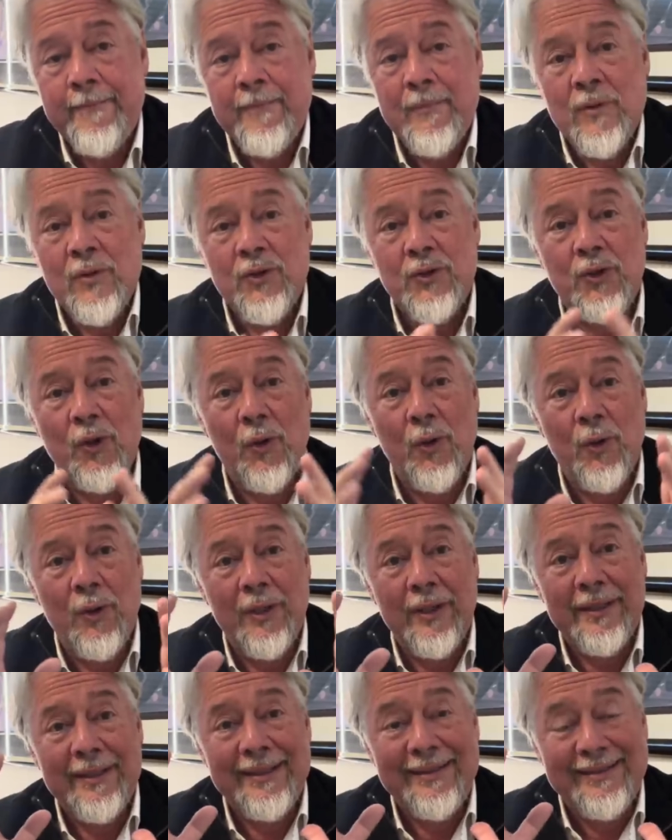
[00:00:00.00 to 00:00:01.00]

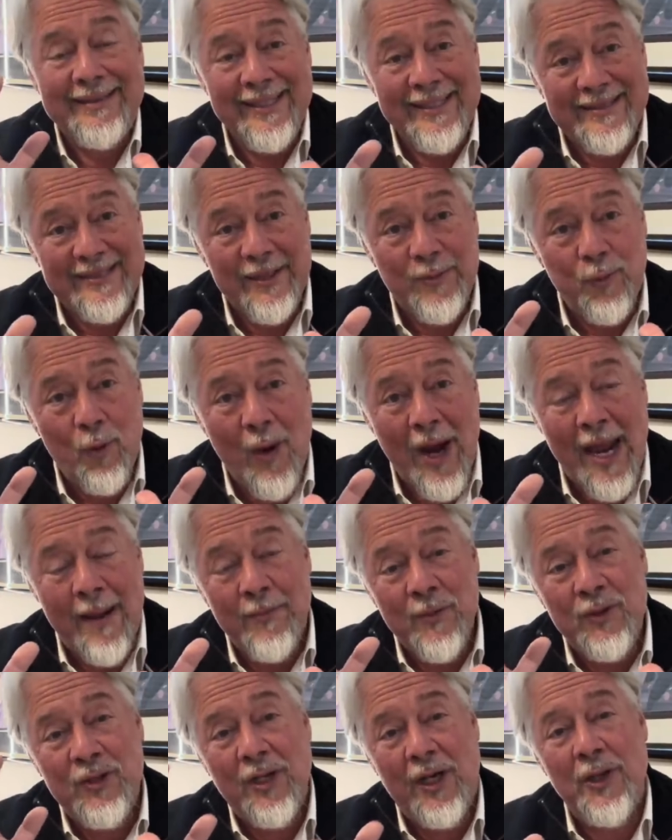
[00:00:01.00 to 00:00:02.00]
So this is why
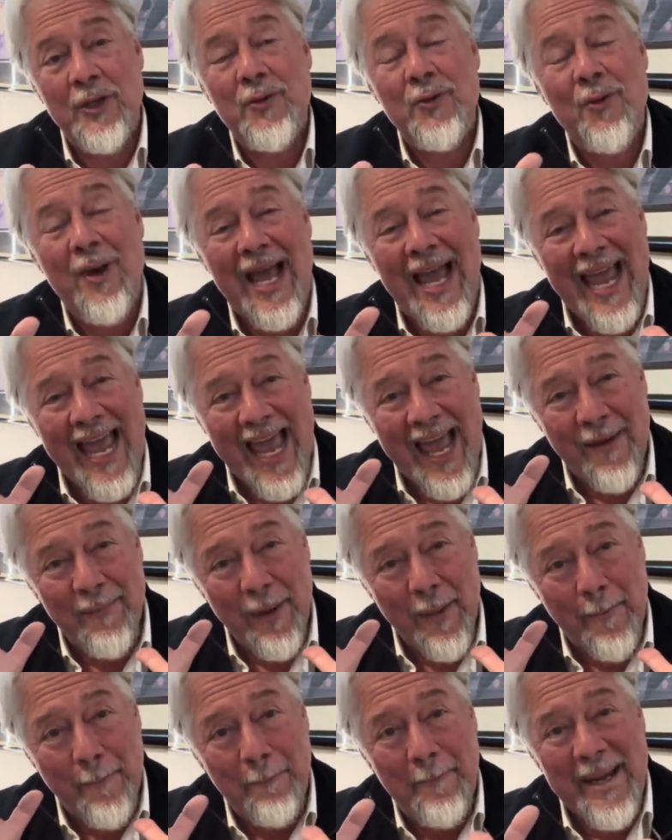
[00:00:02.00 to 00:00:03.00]
I'm telling you I have
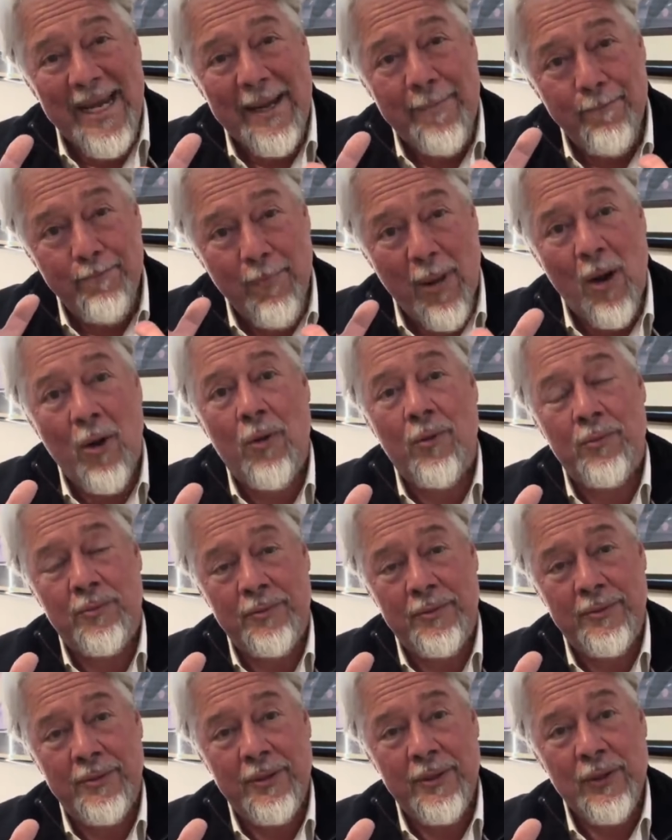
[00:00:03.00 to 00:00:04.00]
a big
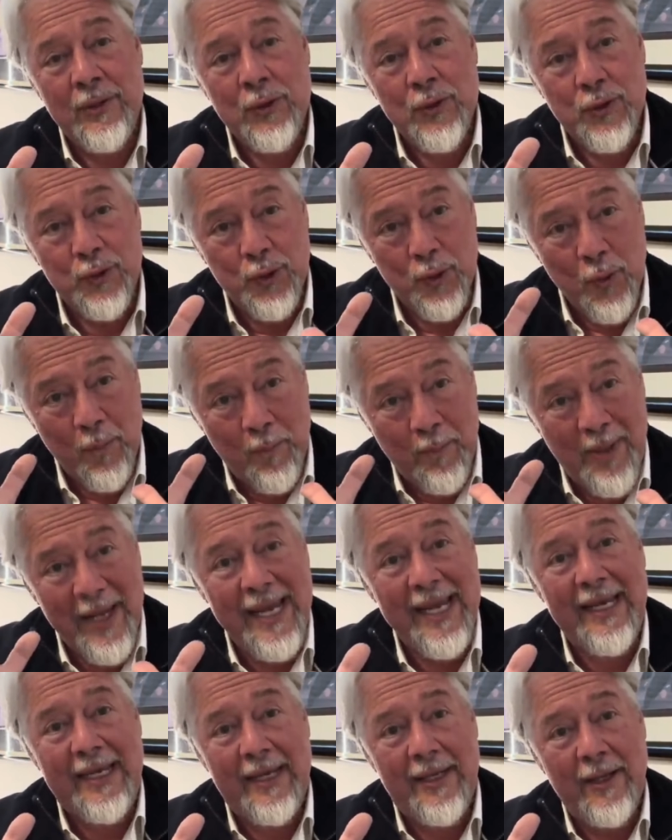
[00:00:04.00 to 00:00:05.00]
bone to
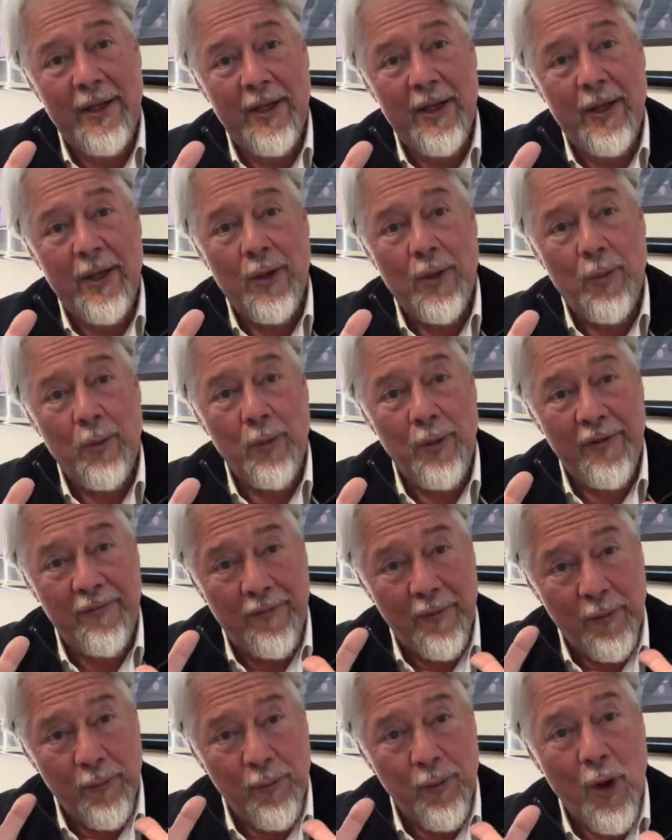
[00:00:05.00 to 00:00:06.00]
pick
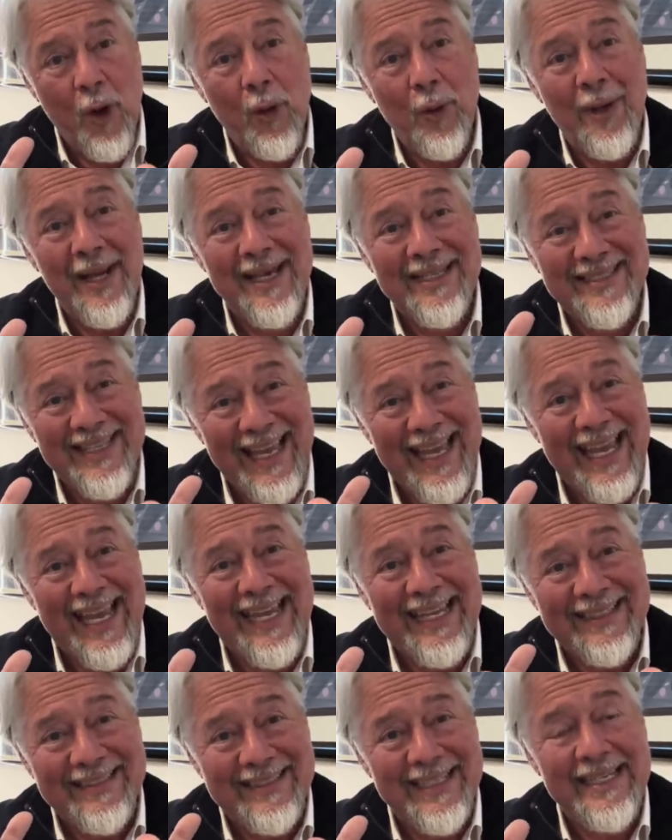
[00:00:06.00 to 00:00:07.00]
with Rolex
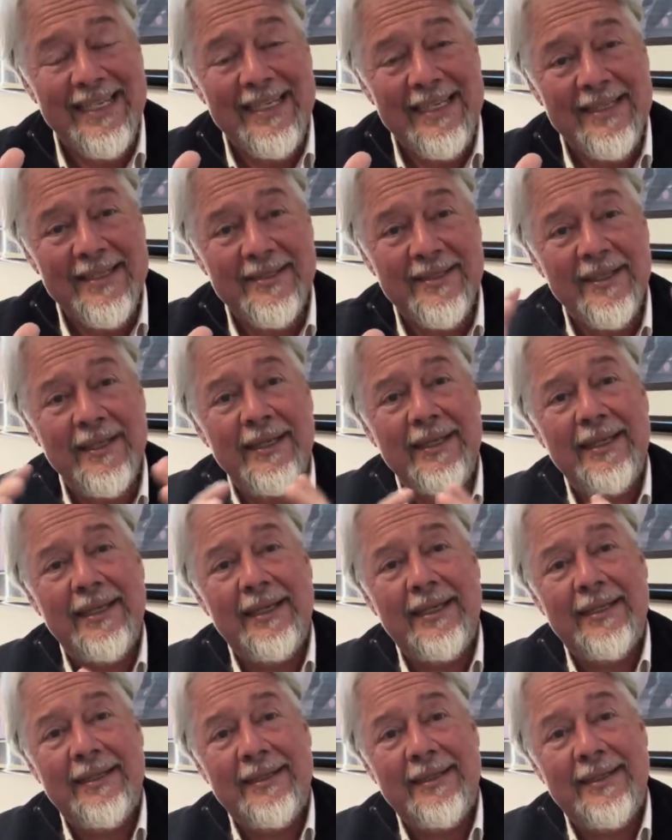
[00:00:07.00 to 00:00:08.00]
ADs
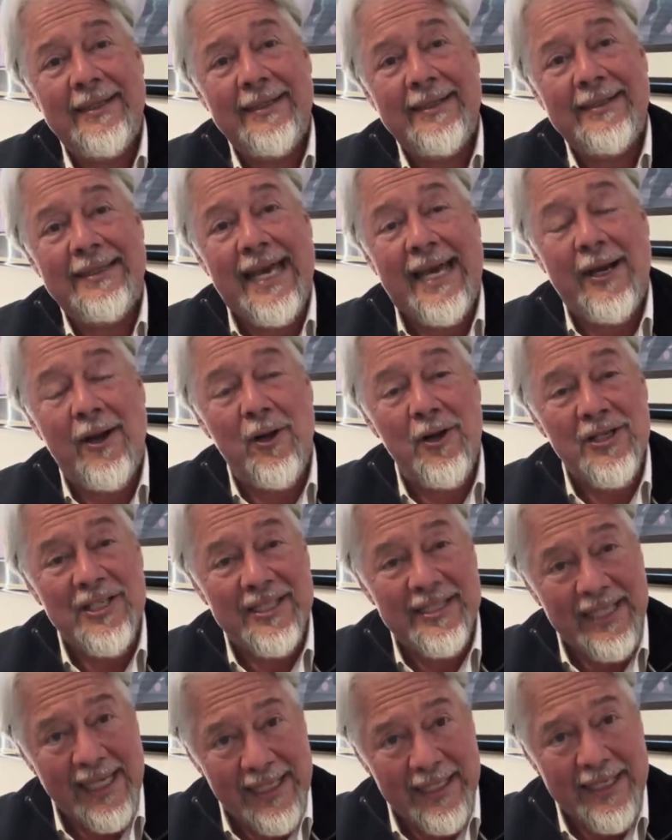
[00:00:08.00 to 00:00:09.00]
that are
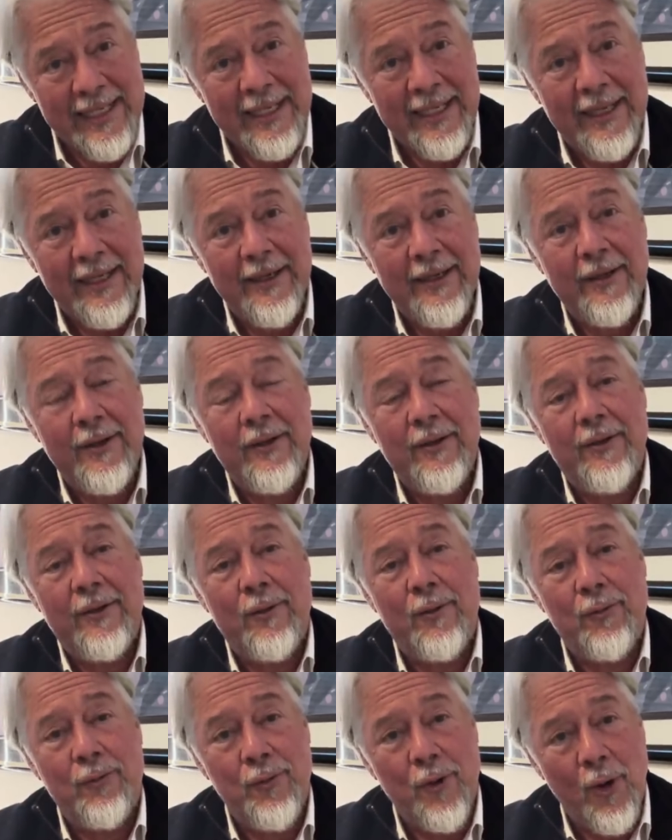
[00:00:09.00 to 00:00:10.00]
selling
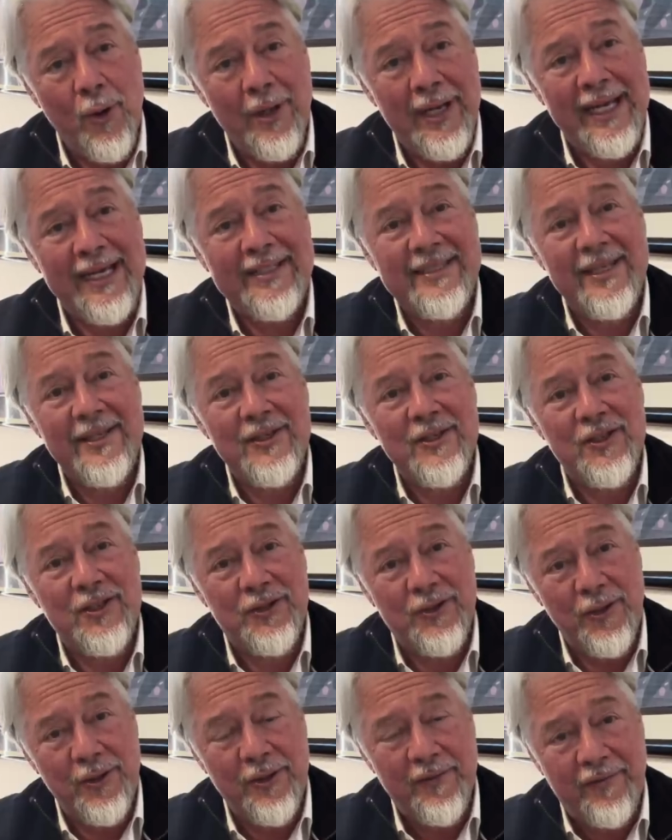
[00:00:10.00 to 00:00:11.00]
Rolex
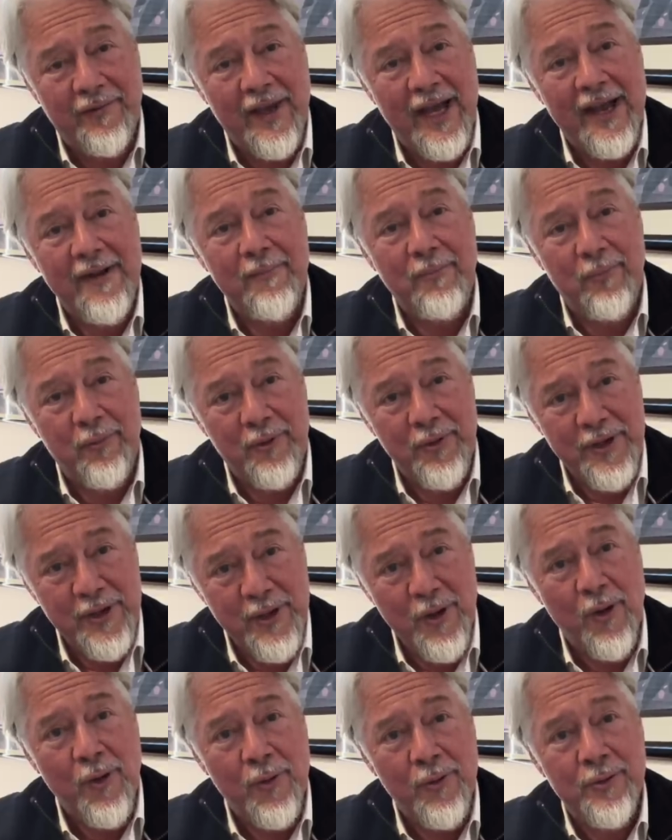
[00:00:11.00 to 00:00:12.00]
Certified
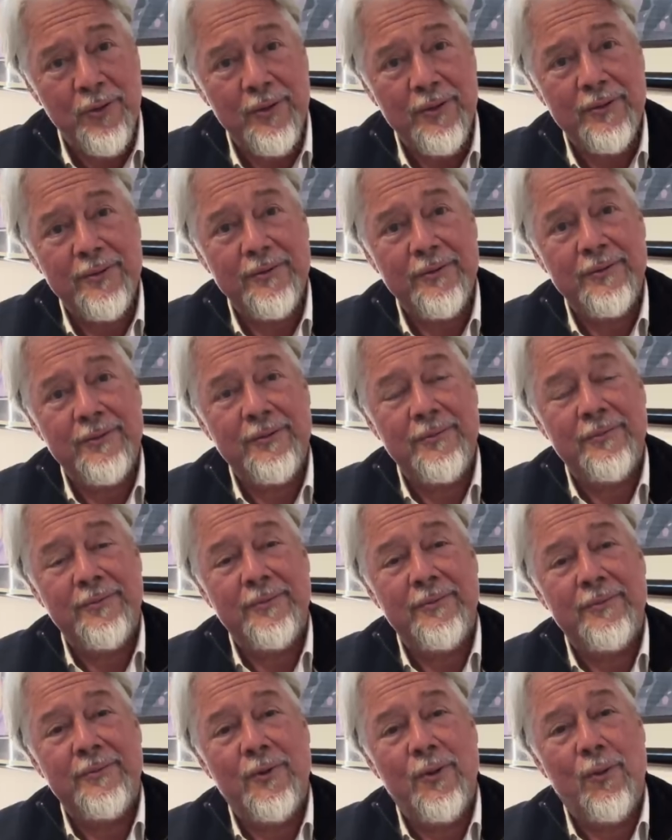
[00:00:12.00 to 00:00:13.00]
Pre-Owned
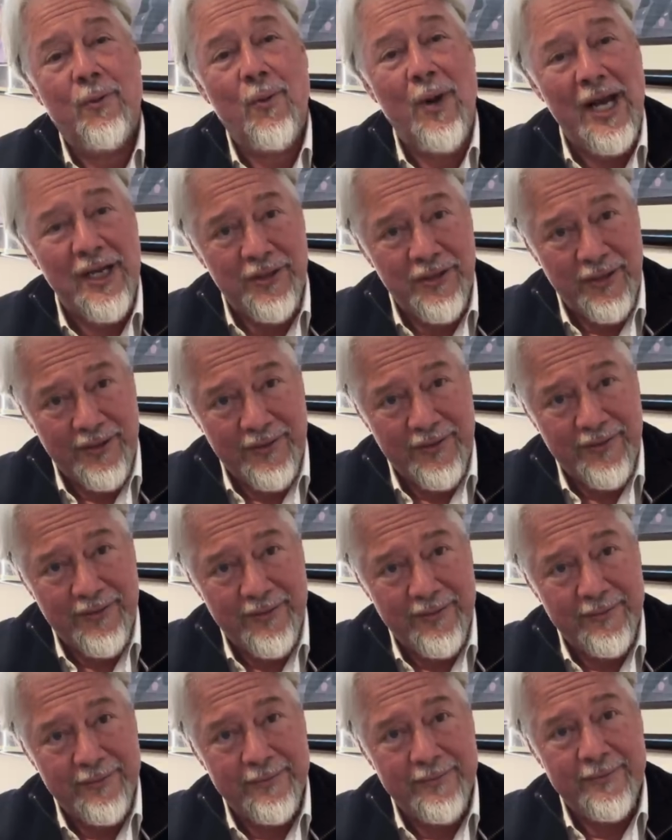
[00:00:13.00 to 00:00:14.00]

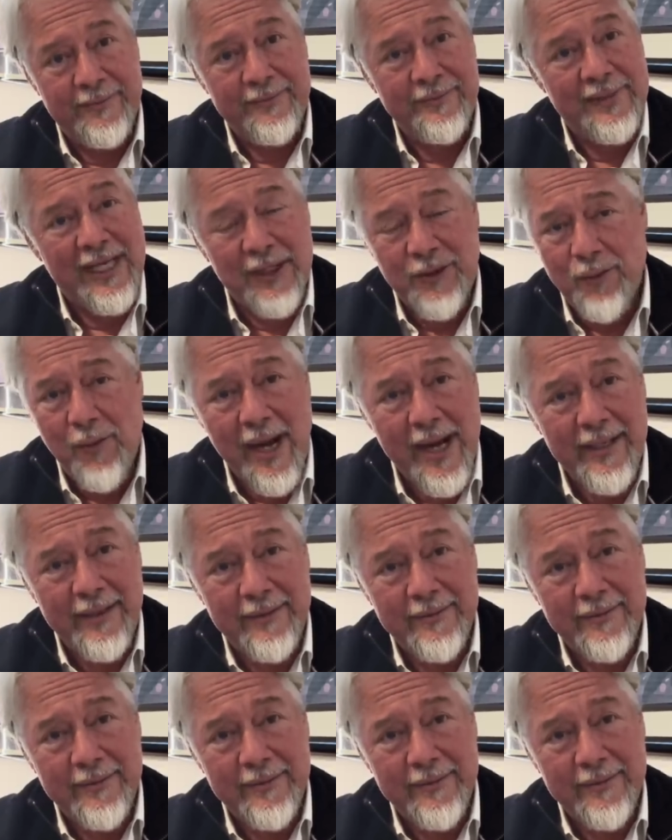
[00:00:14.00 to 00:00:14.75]
watches. That's right.